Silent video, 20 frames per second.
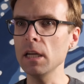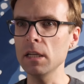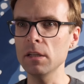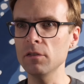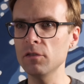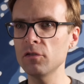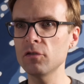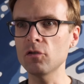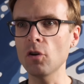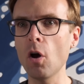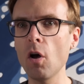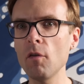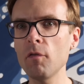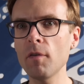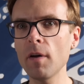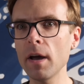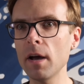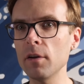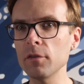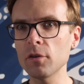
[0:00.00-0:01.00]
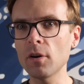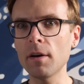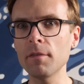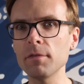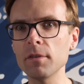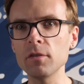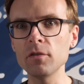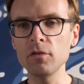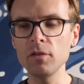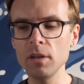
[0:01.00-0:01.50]
install files
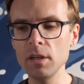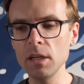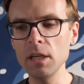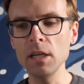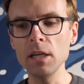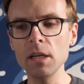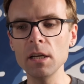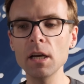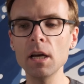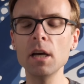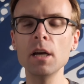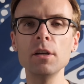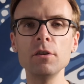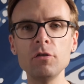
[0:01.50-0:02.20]
off the C D